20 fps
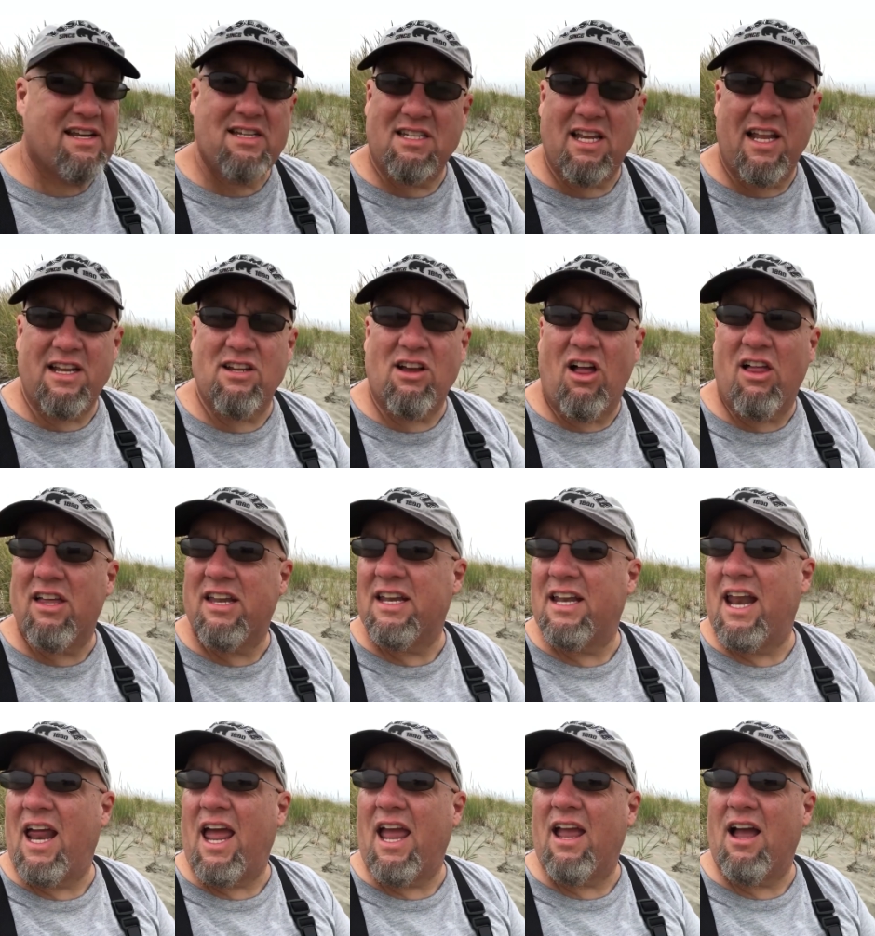I decided to call it a
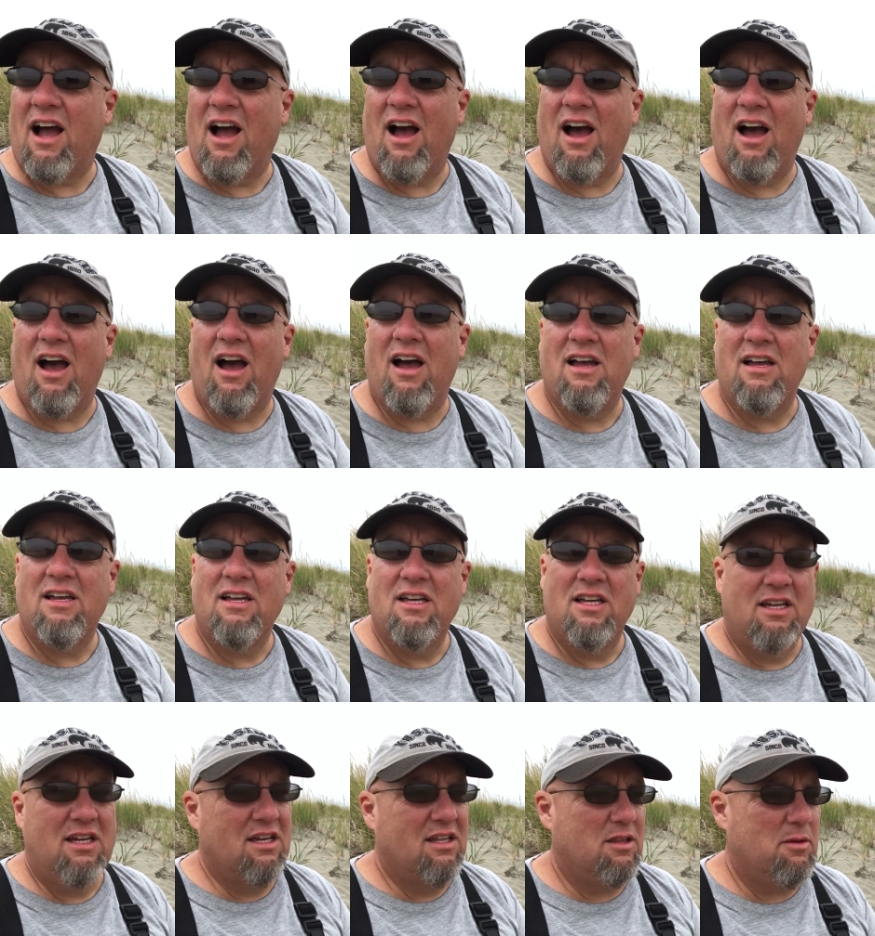day.
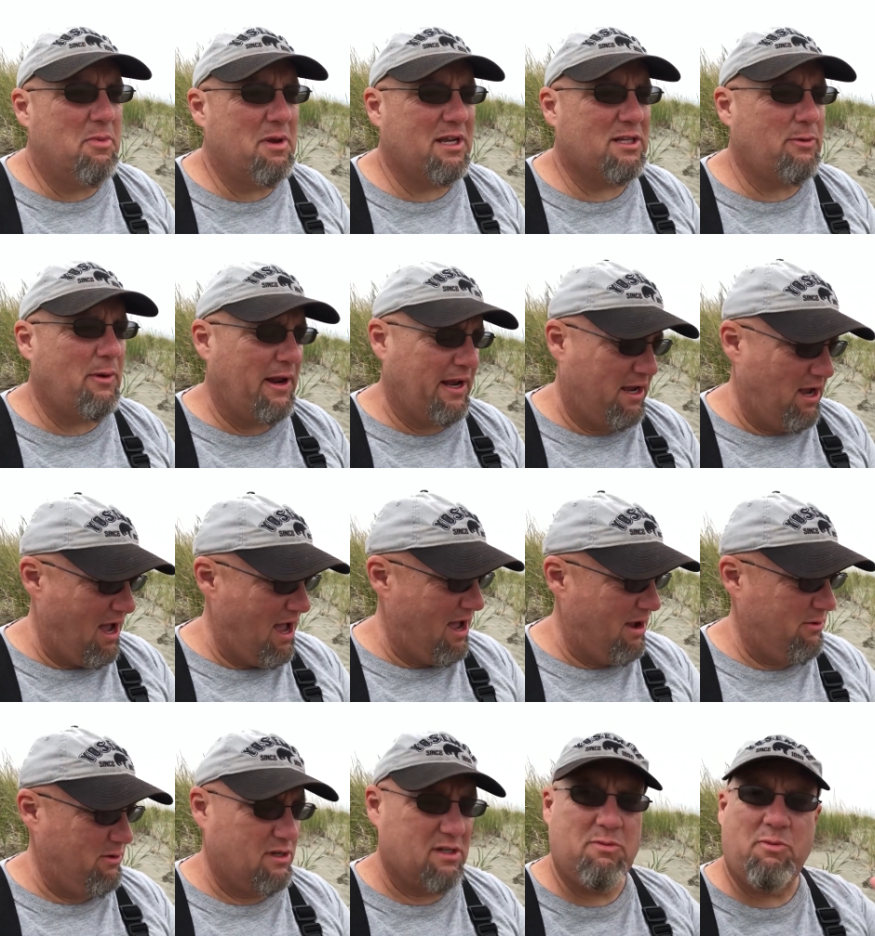The biggest one I
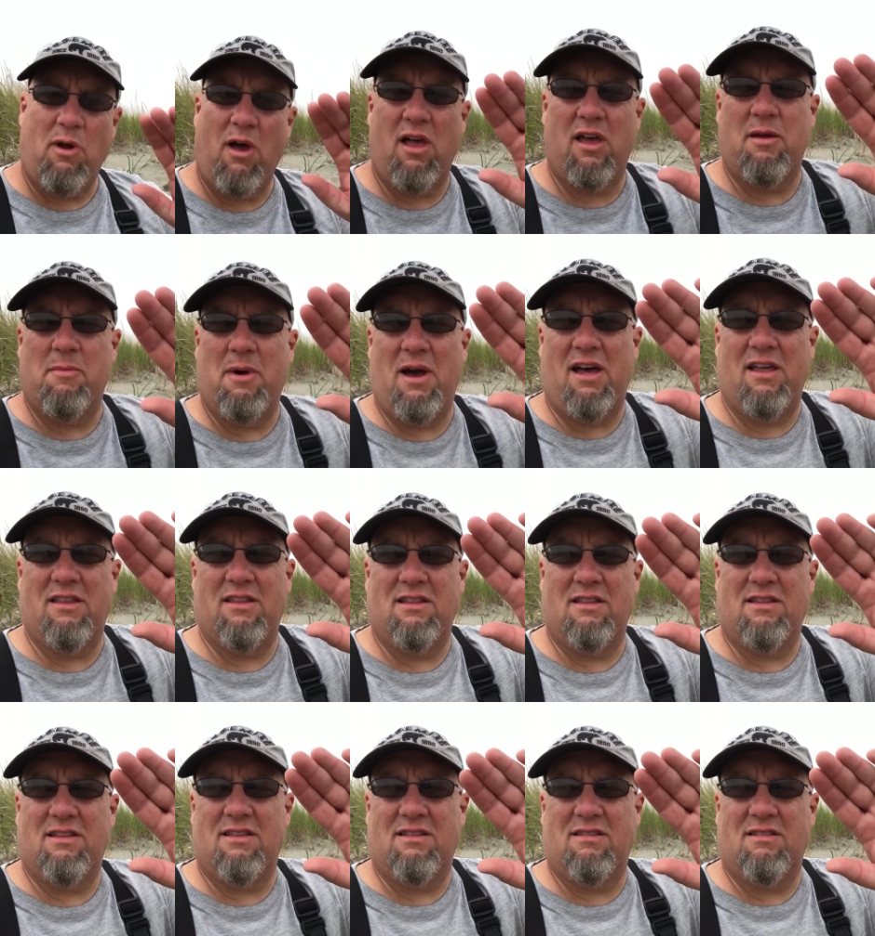caught was probably about
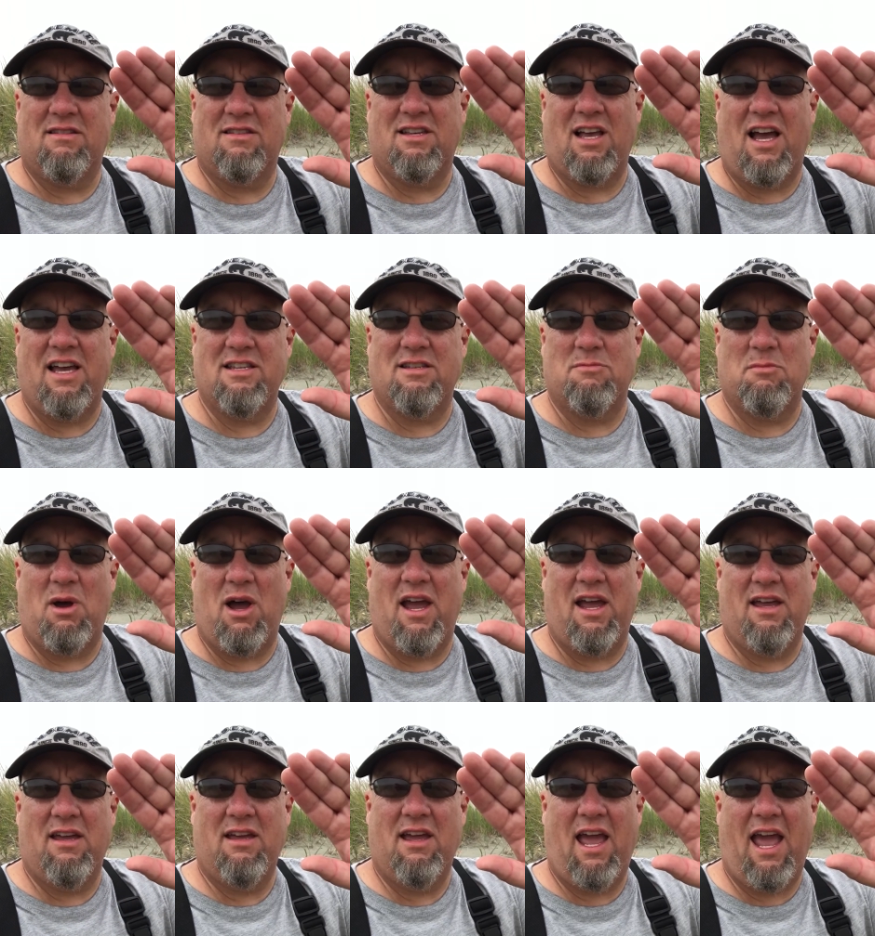the size of
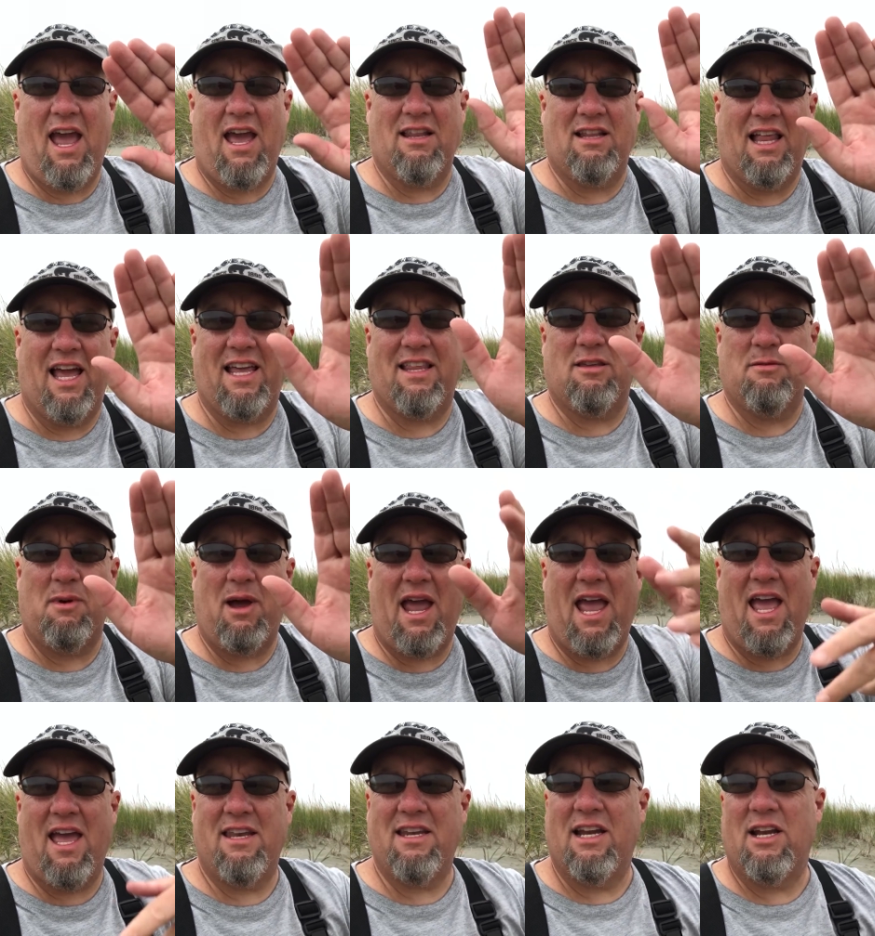my hand, length of my
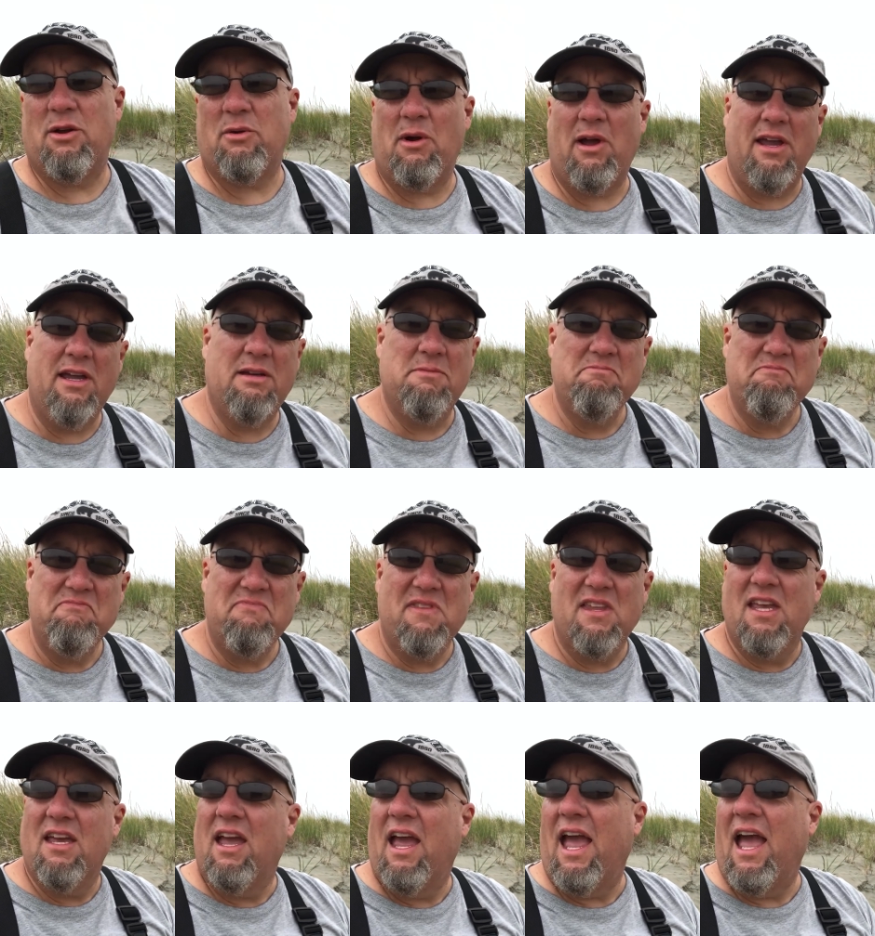hand anyway.
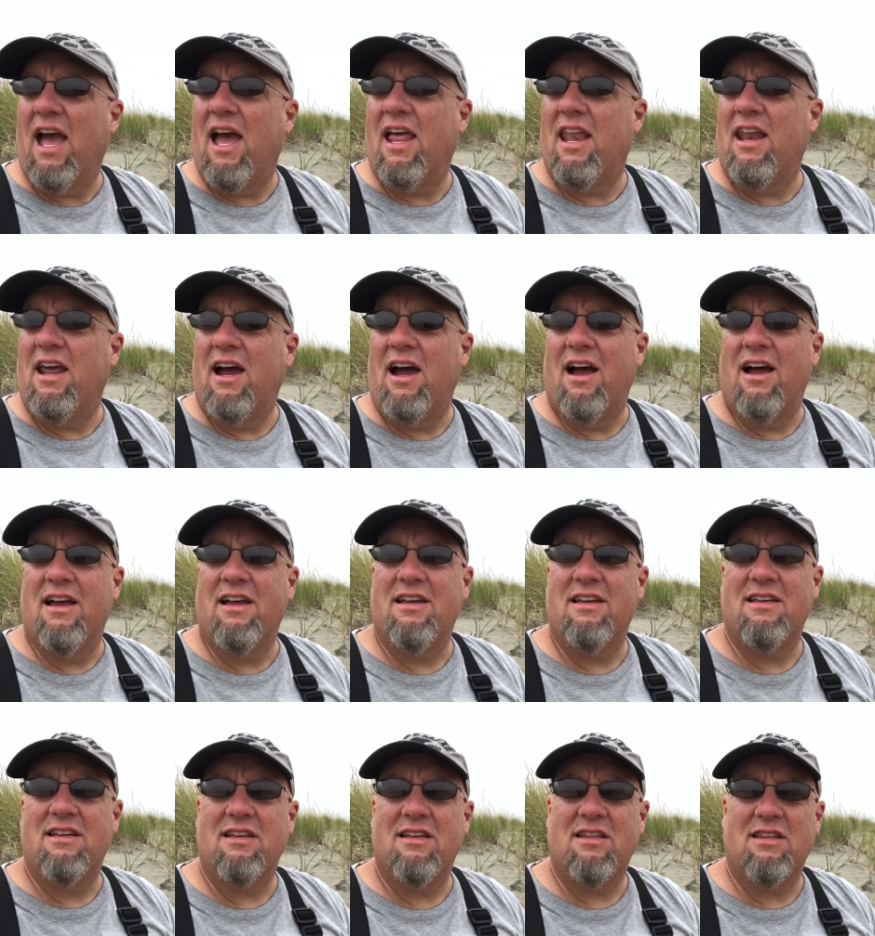And the
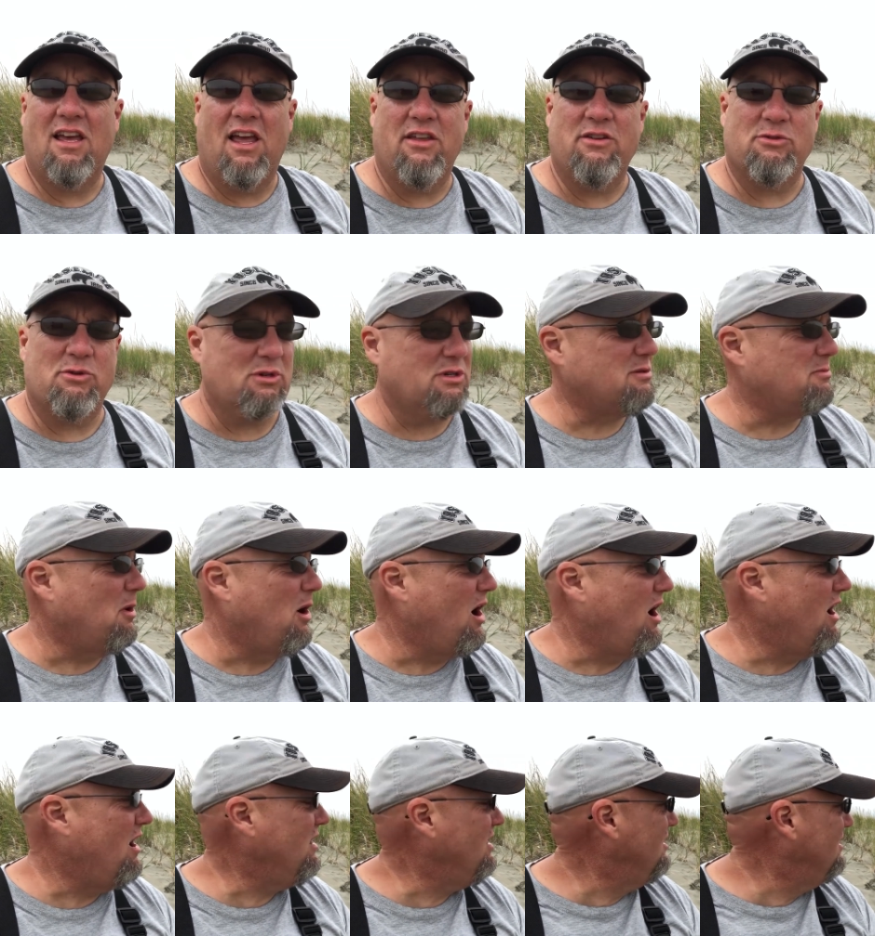others were
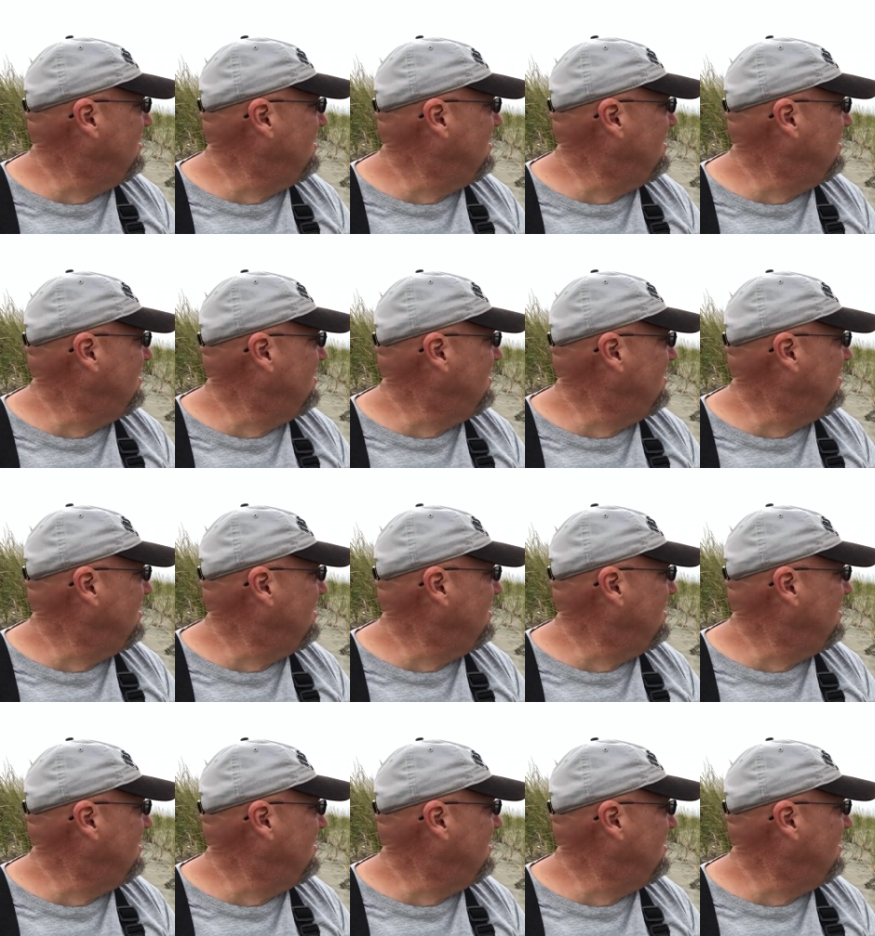small,